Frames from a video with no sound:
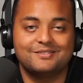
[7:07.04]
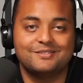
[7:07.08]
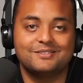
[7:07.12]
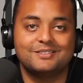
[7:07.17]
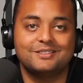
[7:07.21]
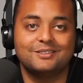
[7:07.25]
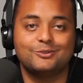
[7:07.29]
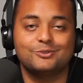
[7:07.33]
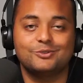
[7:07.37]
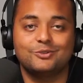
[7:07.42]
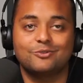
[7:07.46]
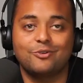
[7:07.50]
a
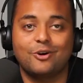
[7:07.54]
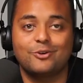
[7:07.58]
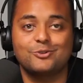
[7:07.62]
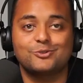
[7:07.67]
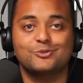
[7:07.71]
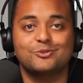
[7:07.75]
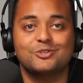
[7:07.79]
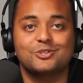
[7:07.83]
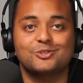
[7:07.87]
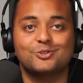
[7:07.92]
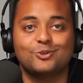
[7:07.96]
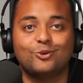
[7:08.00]
little
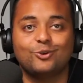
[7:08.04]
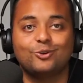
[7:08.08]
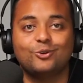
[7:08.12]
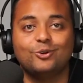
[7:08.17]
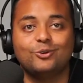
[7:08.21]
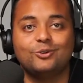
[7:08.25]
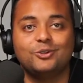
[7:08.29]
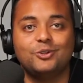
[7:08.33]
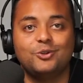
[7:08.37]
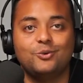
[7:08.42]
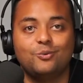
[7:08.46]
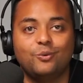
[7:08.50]
grocery store
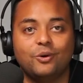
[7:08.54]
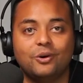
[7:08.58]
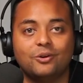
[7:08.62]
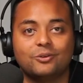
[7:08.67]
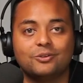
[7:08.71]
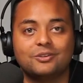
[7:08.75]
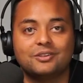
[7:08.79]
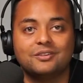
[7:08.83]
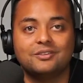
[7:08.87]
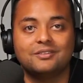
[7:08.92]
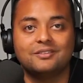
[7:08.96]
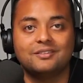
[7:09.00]
called New
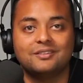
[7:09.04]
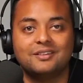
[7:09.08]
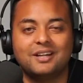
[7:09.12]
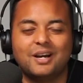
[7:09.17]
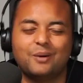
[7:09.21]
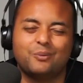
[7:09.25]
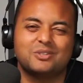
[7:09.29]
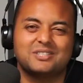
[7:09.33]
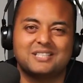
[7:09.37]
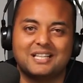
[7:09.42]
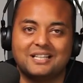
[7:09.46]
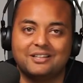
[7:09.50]
World. I
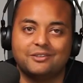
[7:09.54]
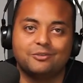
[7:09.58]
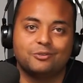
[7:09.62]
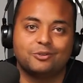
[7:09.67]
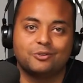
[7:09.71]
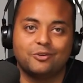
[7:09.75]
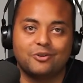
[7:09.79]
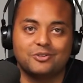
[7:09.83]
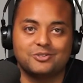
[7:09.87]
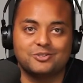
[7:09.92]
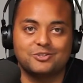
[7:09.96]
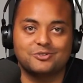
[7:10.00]
wouldn't say little
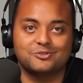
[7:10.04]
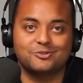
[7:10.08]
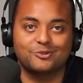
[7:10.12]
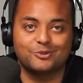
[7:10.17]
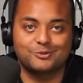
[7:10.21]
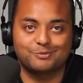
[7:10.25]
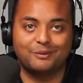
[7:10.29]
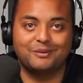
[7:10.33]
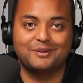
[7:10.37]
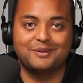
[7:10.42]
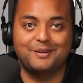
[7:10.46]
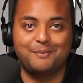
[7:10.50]
grocery store, it's
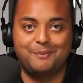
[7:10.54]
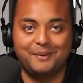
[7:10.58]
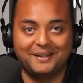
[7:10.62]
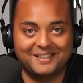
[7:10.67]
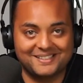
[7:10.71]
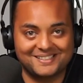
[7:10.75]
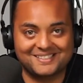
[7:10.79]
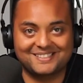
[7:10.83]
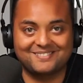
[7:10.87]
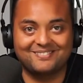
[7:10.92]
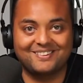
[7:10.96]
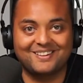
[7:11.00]
probably
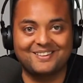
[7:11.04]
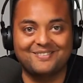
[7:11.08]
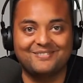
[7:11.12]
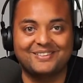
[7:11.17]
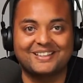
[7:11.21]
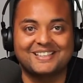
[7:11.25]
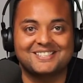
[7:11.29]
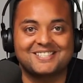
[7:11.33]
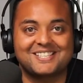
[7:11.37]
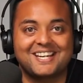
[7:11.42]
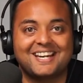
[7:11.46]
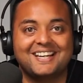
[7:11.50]
one of the
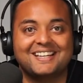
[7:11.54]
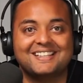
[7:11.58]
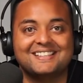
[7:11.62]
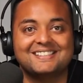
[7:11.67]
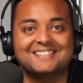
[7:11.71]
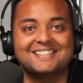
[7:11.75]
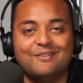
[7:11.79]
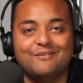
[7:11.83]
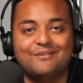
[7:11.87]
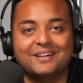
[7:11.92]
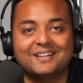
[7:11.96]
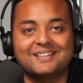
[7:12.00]
biggest chains.
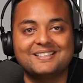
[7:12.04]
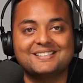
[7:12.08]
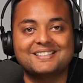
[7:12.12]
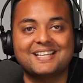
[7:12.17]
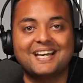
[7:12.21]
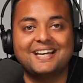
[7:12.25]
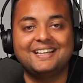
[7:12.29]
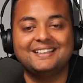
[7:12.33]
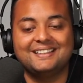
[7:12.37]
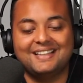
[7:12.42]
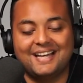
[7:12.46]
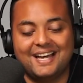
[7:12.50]
But in
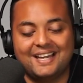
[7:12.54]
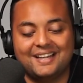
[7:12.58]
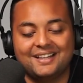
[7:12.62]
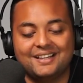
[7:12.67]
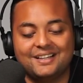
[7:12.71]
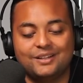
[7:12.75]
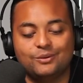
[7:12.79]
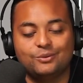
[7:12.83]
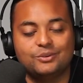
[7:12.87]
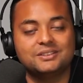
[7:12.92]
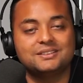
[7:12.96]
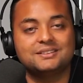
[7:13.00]
saying that, it
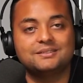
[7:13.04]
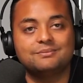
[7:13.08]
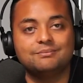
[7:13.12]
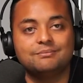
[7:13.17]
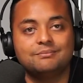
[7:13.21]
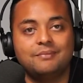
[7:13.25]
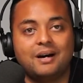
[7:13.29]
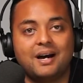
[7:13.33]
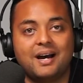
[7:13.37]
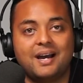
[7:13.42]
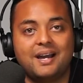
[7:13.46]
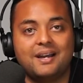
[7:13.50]
was
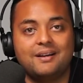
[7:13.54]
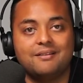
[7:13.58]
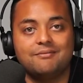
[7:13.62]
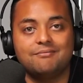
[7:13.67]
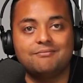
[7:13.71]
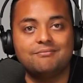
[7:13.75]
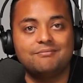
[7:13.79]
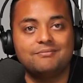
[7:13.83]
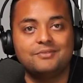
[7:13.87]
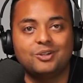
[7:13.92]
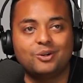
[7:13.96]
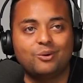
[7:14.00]
my,
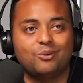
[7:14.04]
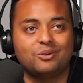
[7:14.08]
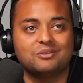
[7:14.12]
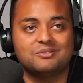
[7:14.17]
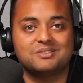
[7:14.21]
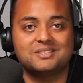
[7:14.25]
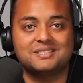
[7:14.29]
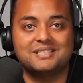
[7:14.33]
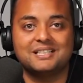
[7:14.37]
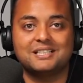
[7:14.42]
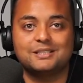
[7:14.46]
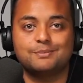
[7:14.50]
$6,
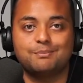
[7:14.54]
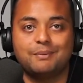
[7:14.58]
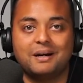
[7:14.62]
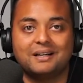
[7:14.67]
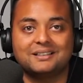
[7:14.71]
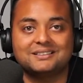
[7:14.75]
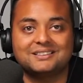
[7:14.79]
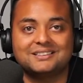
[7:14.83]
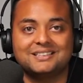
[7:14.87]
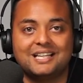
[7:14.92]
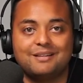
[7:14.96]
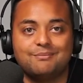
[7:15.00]

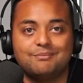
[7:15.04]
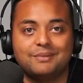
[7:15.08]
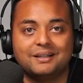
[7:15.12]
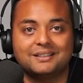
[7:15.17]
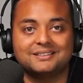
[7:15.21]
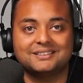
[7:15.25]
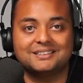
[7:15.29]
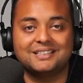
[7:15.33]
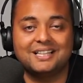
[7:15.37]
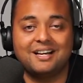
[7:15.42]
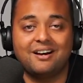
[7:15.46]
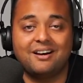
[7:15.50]

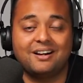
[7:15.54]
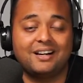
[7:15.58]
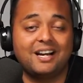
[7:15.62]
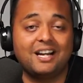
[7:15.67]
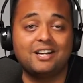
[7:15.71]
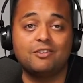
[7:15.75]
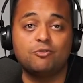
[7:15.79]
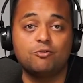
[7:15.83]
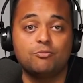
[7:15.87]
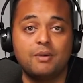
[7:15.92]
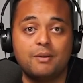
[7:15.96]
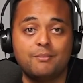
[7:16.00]
$10 an hour. I can't
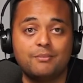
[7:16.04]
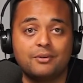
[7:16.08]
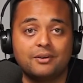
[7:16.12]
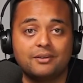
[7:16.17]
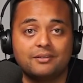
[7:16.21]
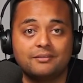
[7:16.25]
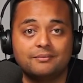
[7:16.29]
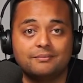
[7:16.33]
even remember,